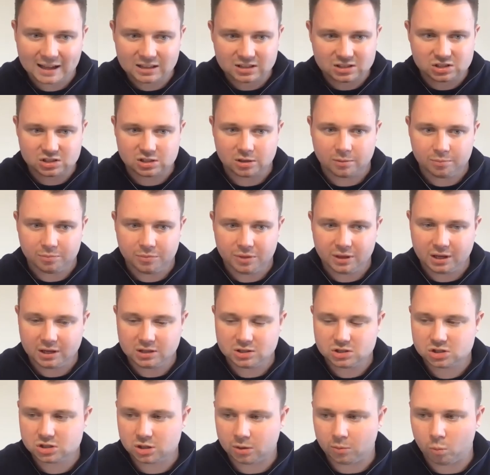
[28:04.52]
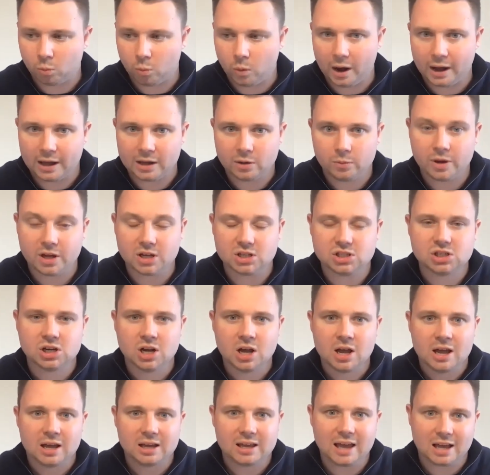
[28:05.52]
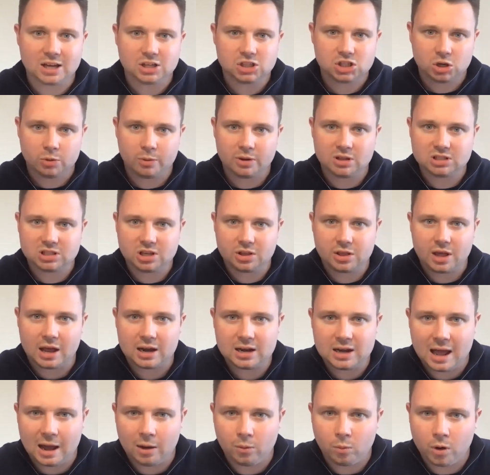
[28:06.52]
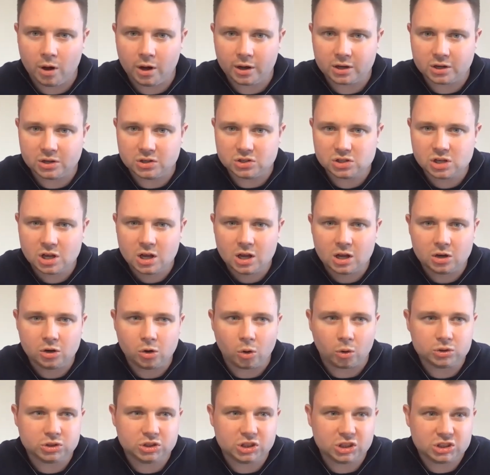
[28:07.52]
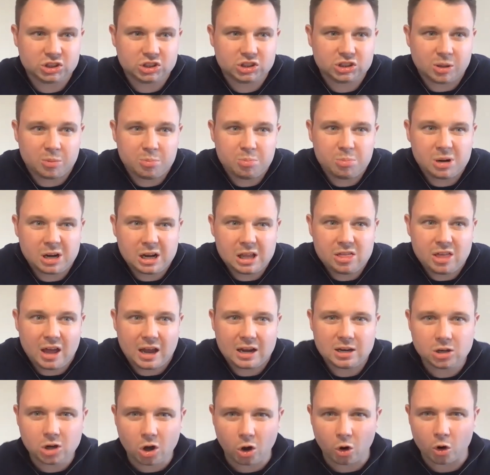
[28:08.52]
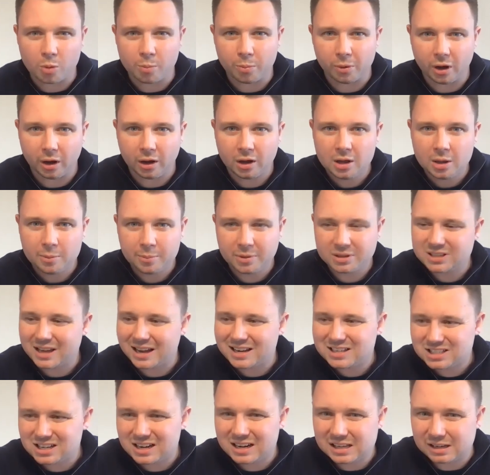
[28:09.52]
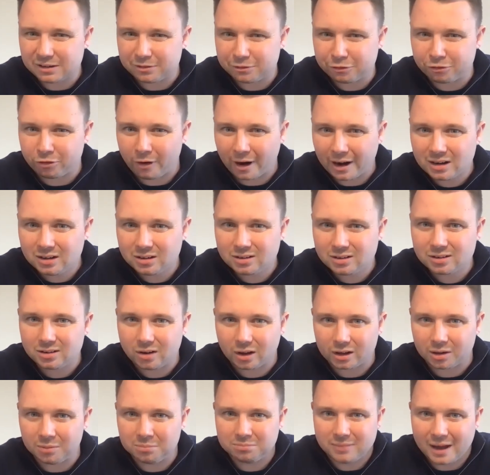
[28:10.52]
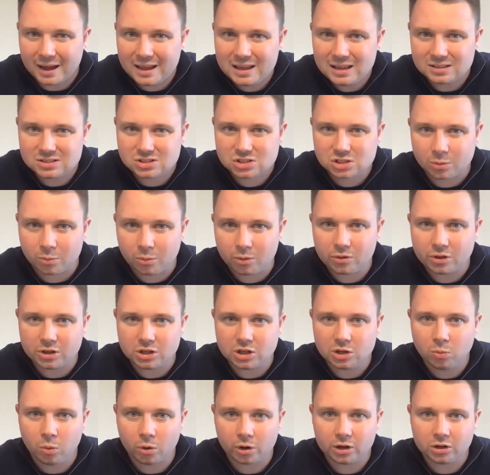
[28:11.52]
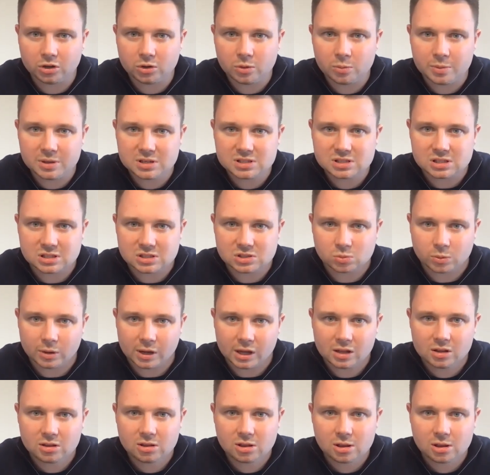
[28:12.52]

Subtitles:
something in some way which gets you into their network as not just somebody they know, but potentially a friend, like a mate, someone that you want to do business with.